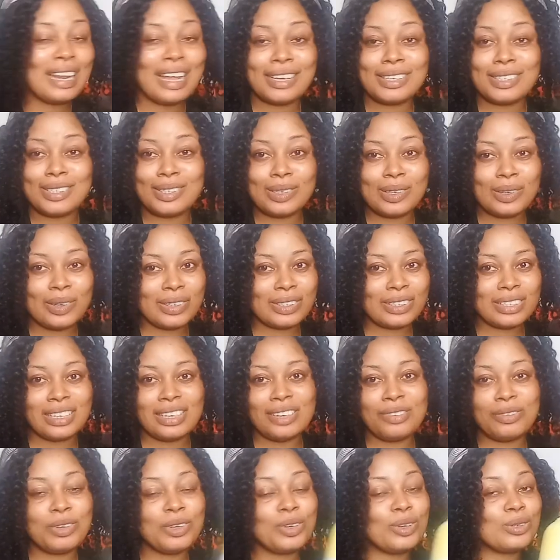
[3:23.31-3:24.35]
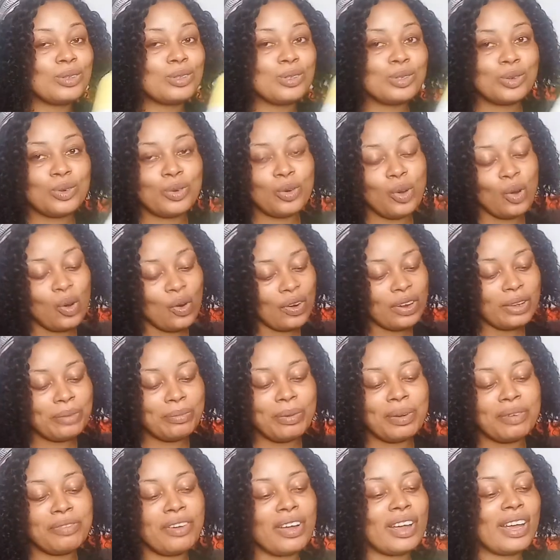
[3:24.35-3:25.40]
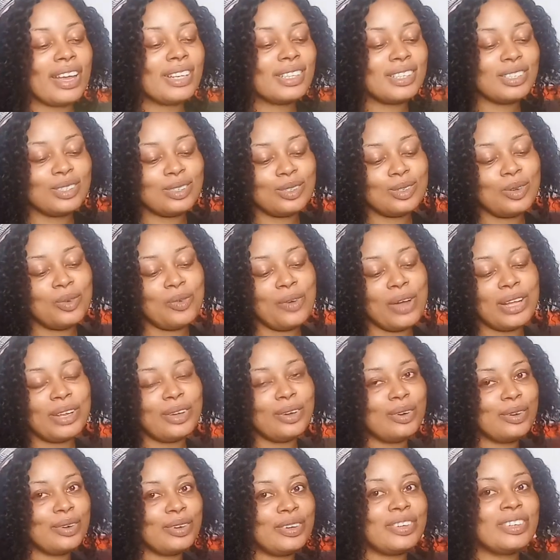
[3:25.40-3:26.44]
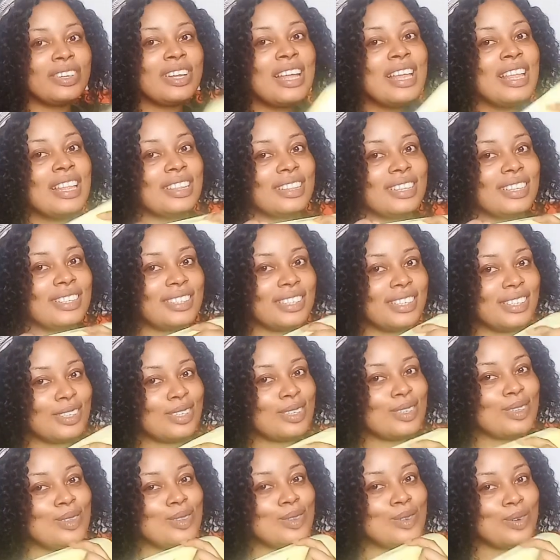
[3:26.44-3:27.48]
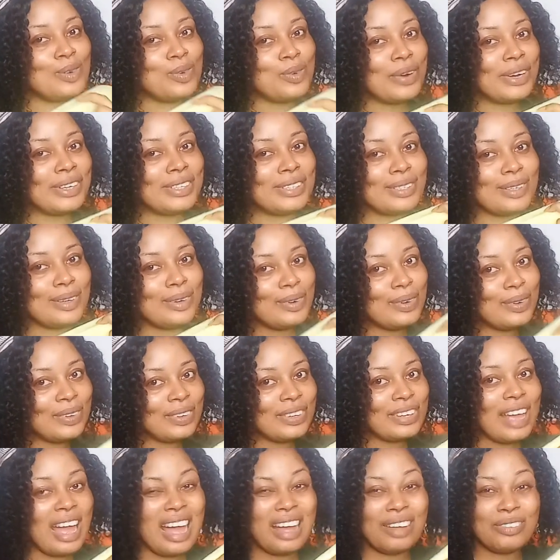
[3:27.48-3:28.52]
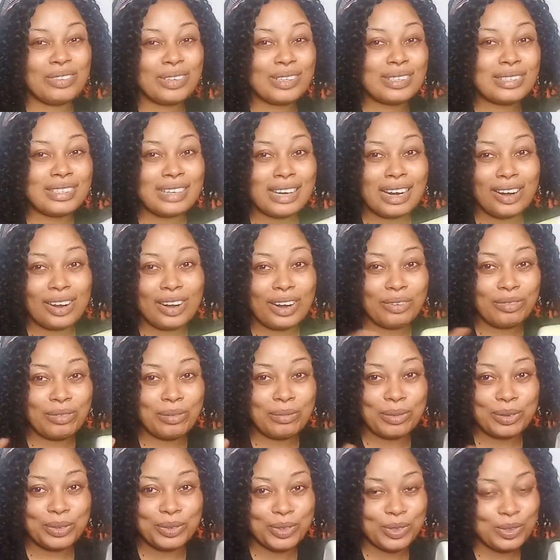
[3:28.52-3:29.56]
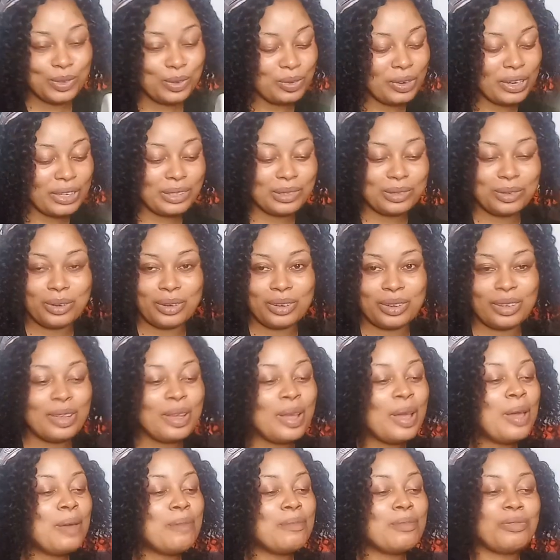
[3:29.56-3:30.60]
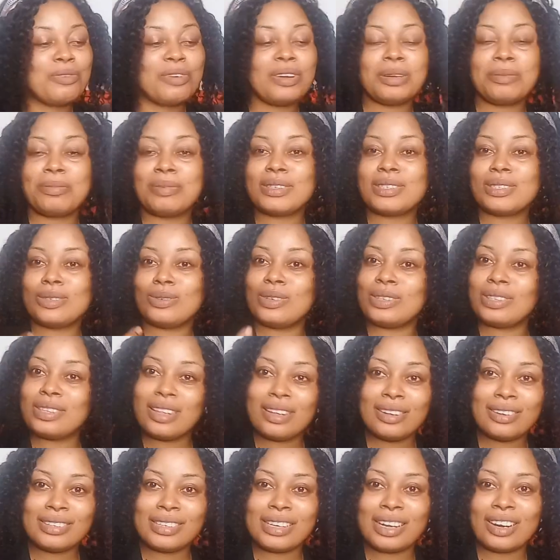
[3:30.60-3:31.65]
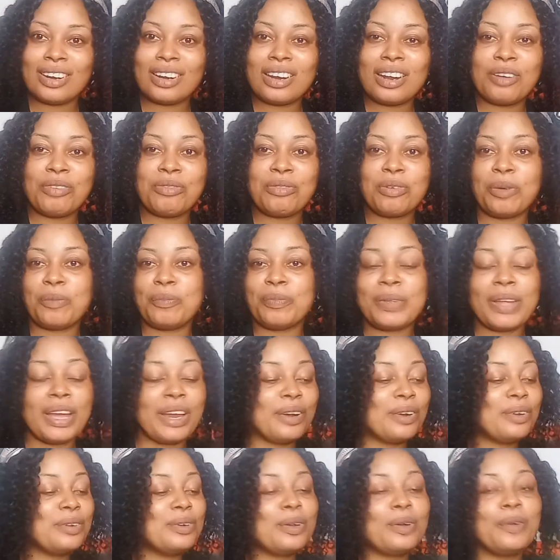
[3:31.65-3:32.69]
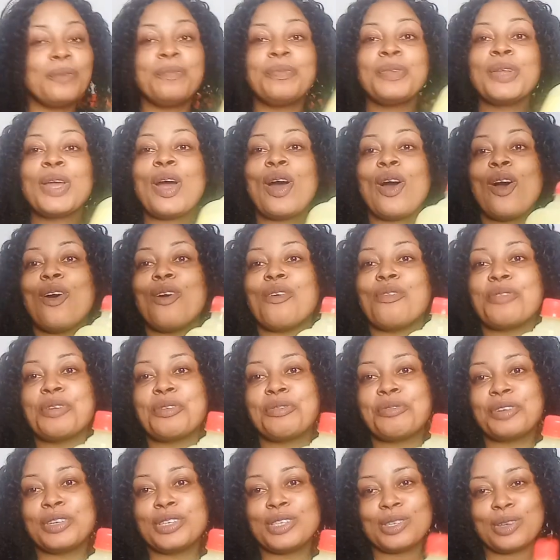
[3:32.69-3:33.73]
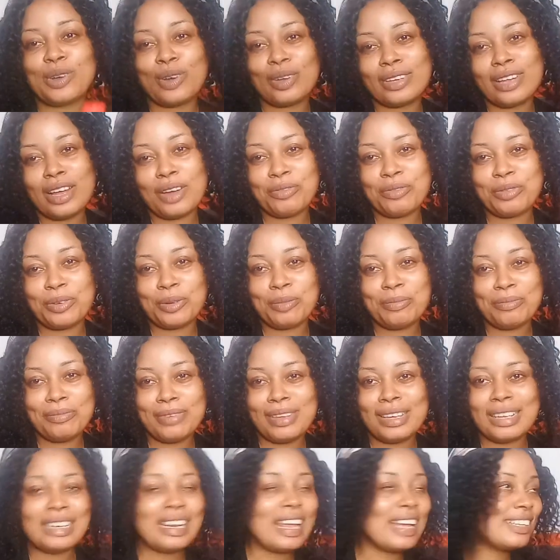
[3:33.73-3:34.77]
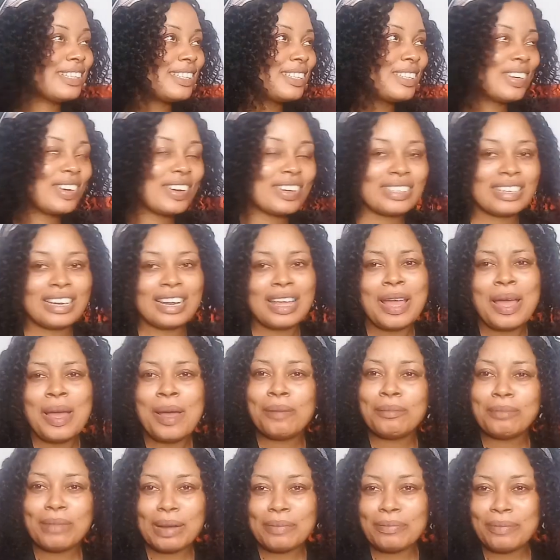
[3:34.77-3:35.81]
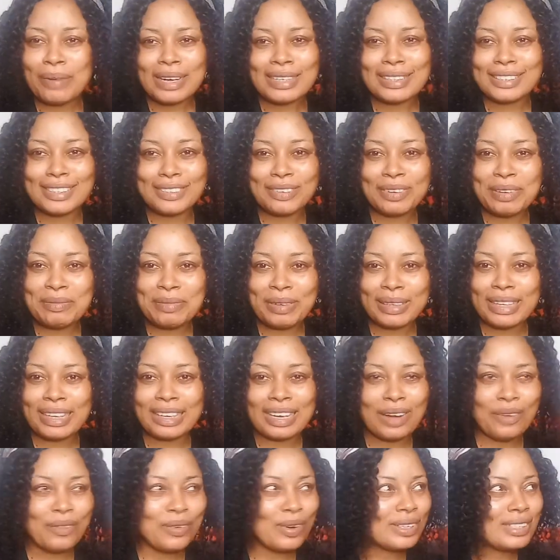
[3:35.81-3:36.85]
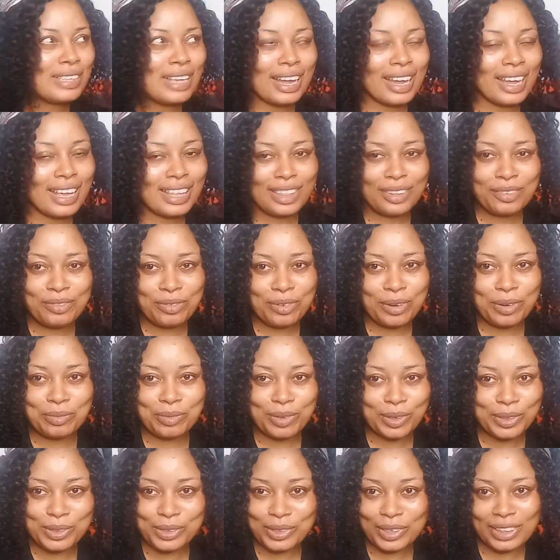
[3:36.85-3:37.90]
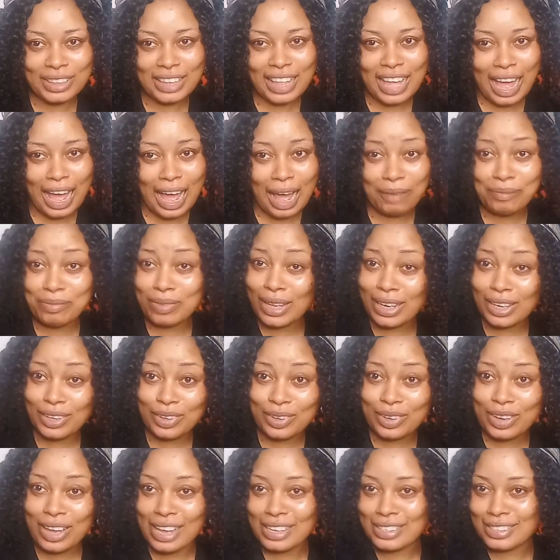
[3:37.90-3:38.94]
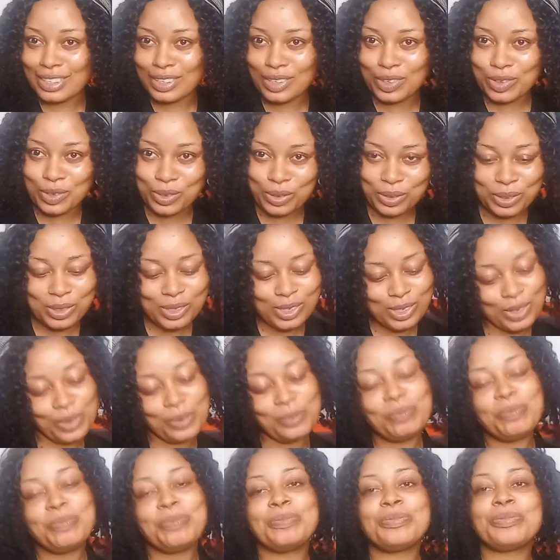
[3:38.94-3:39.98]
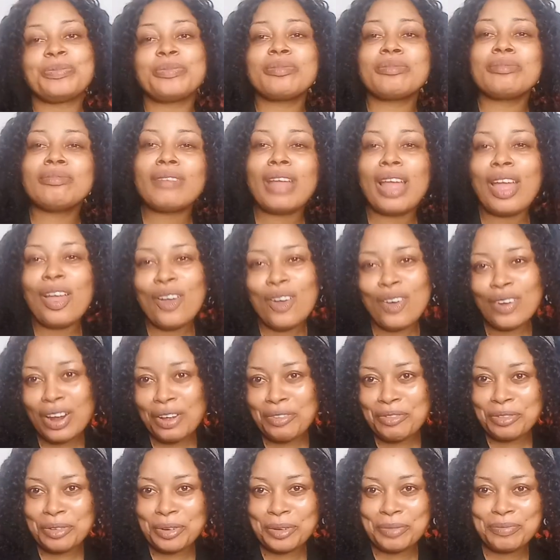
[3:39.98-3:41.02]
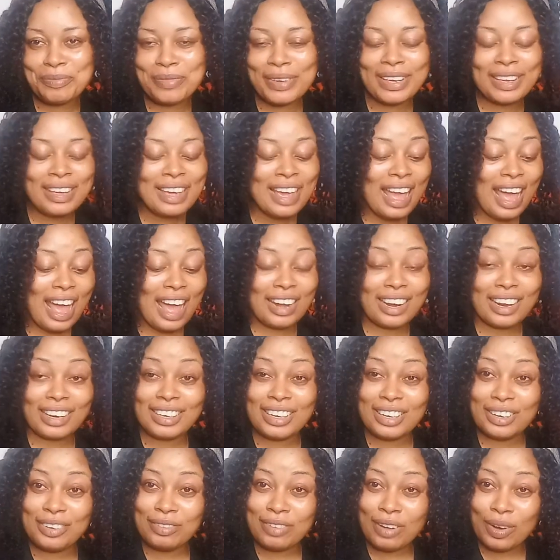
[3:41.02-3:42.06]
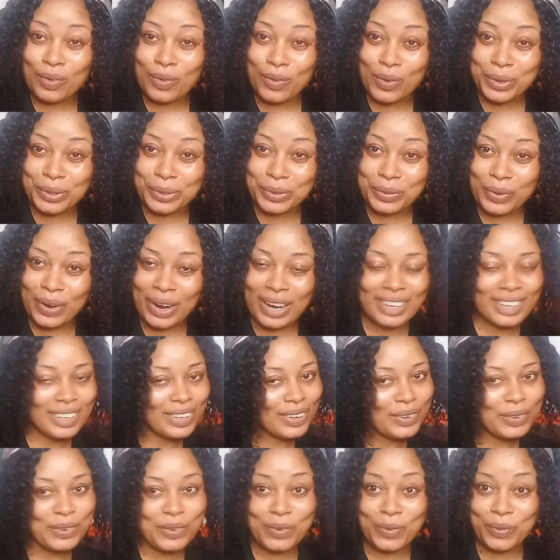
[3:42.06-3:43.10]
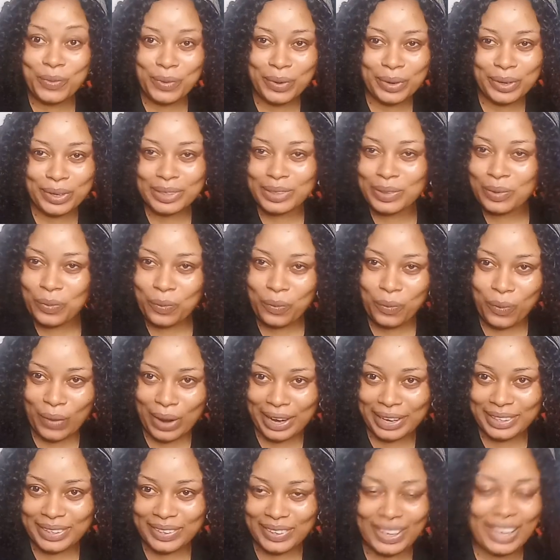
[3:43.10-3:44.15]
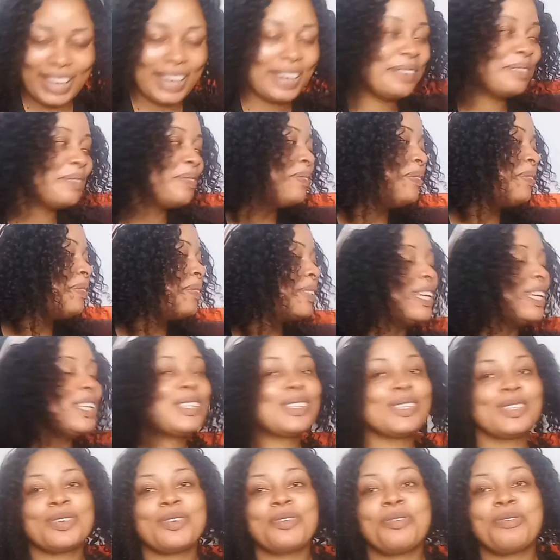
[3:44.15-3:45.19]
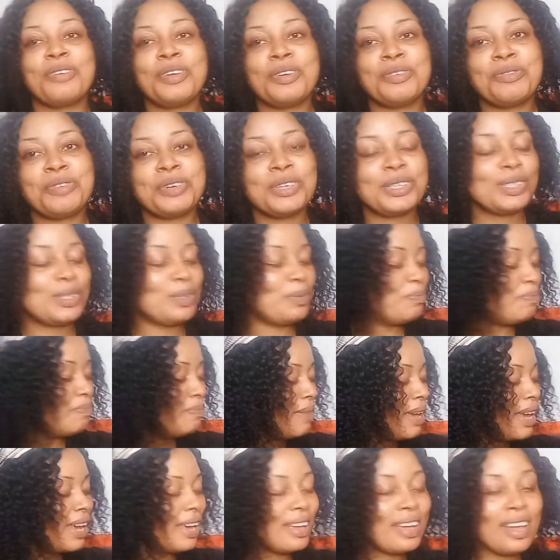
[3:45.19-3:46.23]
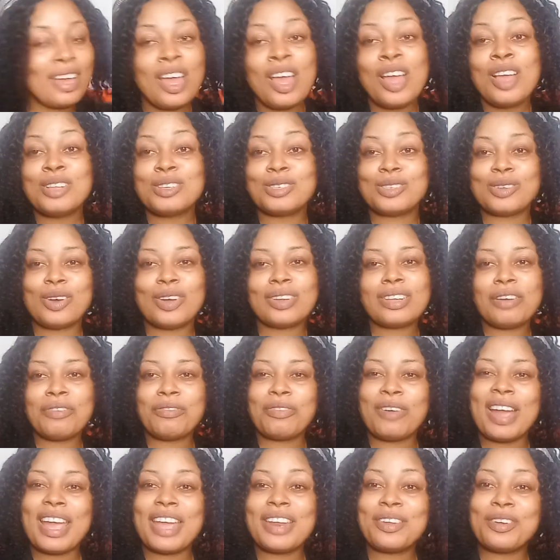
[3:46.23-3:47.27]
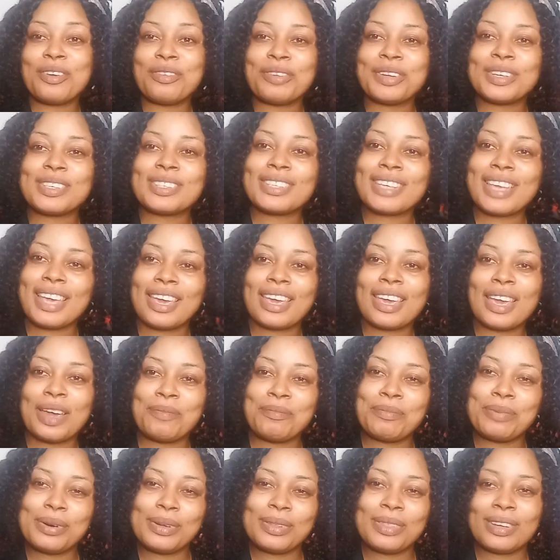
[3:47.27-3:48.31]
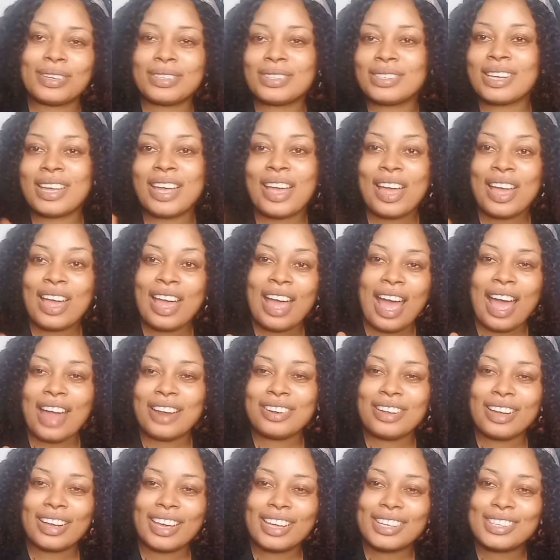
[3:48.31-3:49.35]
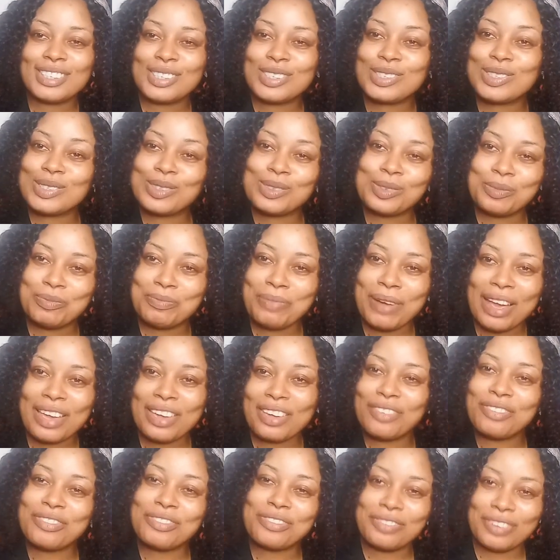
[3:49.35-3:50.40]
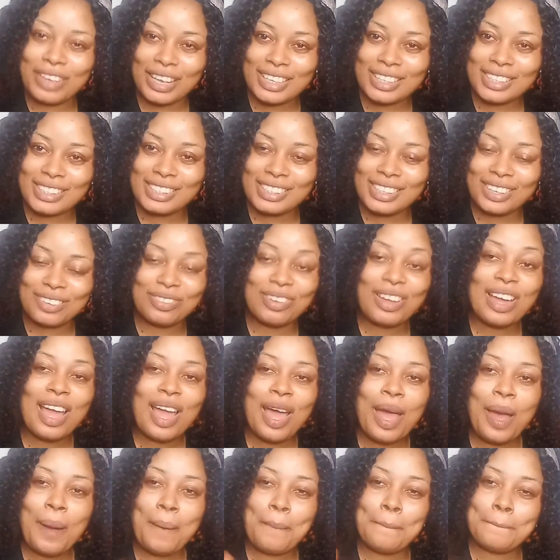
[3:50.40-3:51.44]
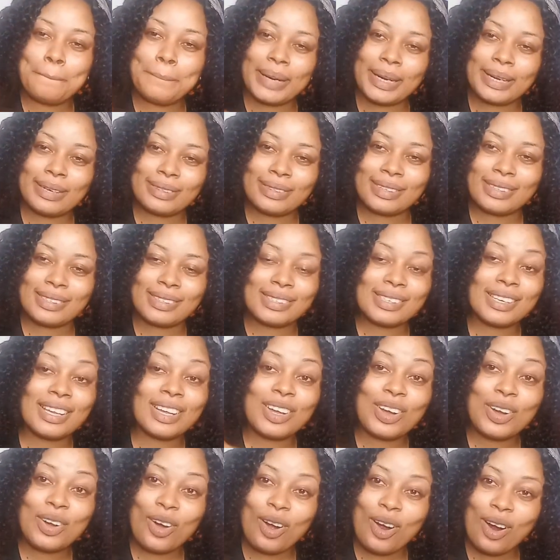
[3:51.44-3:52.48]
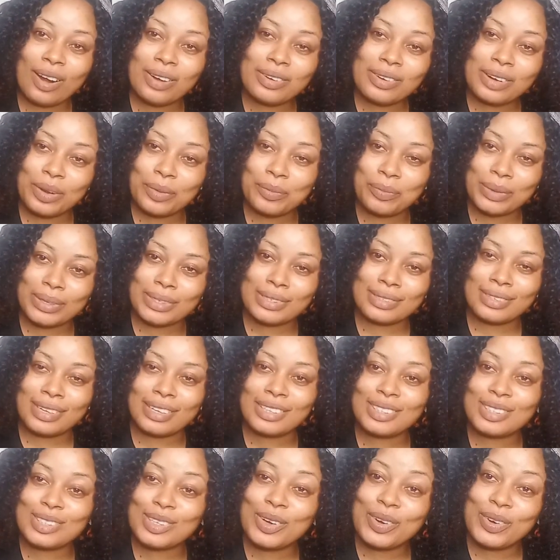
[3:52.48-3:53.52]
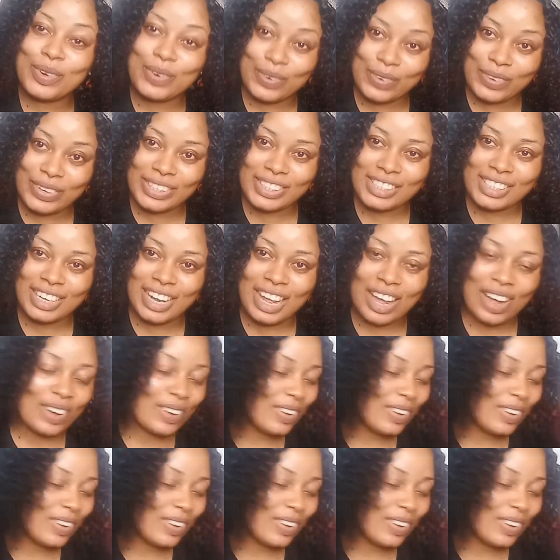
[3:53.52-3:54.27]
Like seriously, if you don't know oil, but if I get a snow white oil, this is snow white oil. I have not seen another form of snow white oil. Before the person will tell you another form, I don't know. Or feel free to order from me. Like seriously, my price is doing better than what you're getting from Mojota. I'm telling you guys the truth. So order from me and I deliver worldwide. Worldwide, okay? So feel free to order for any of your skincare products, and you're getting super effective products, 100% original,